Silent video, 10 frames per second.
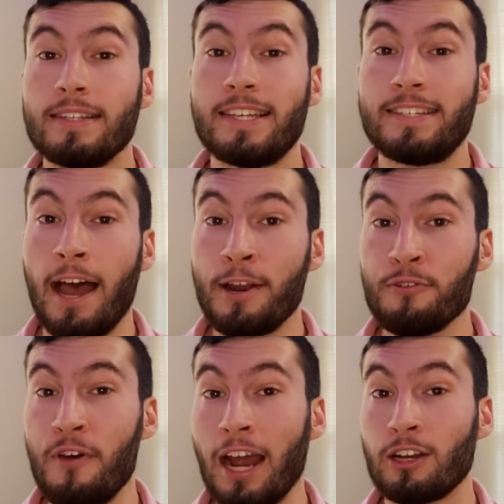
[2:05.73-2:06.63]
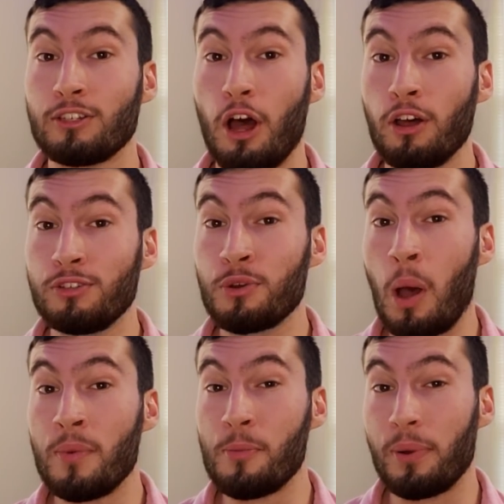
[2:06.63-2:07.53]
Societal factors also
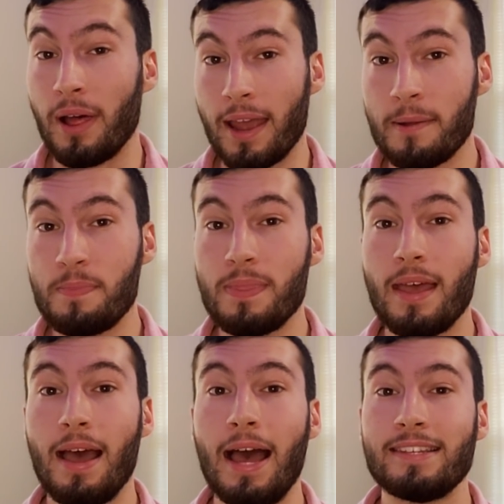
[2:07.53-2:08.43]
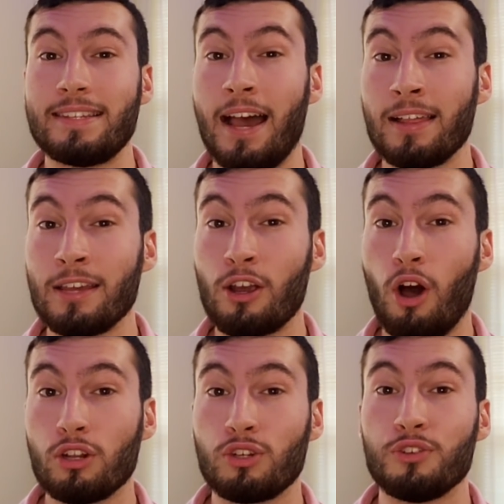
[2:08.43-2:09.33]
come into play, as Italian
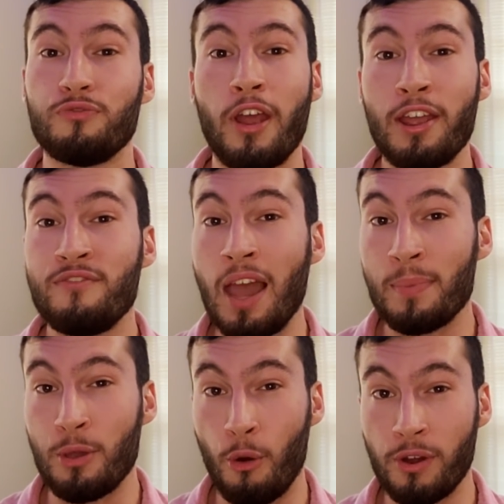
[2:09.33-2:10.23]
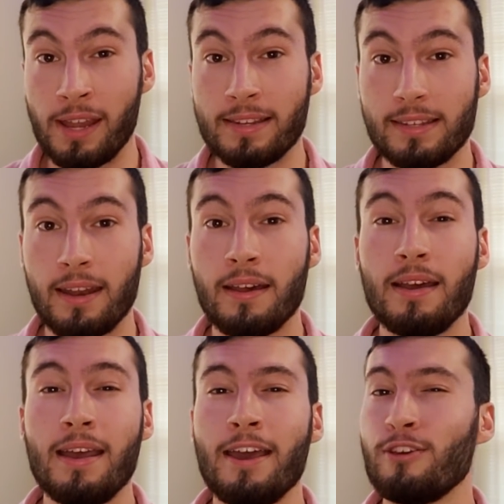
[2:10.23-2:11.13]
culture is very family-oriented
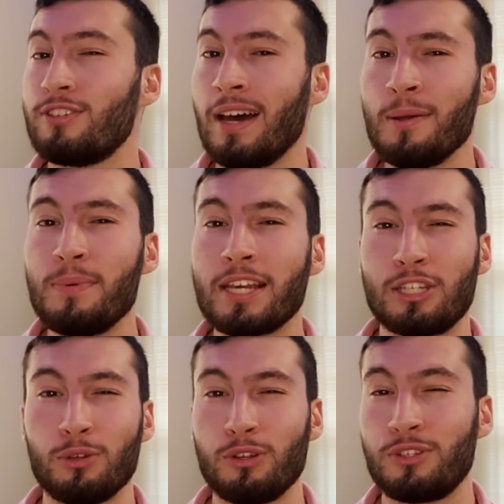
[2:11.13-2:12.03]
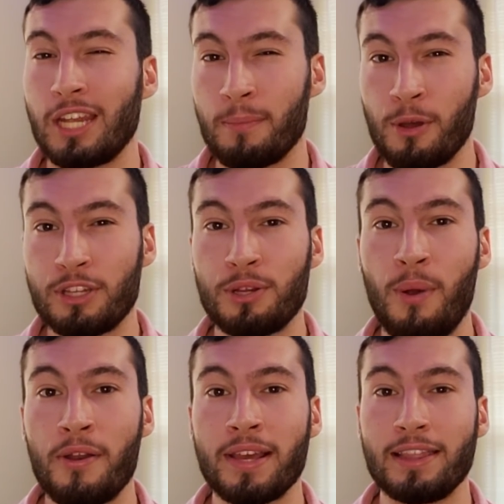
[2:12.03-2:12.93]
and there's not a big social stigma
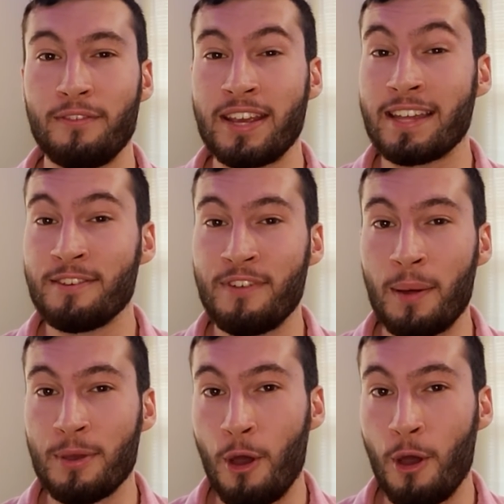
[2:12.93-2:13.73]
surrounding living at the family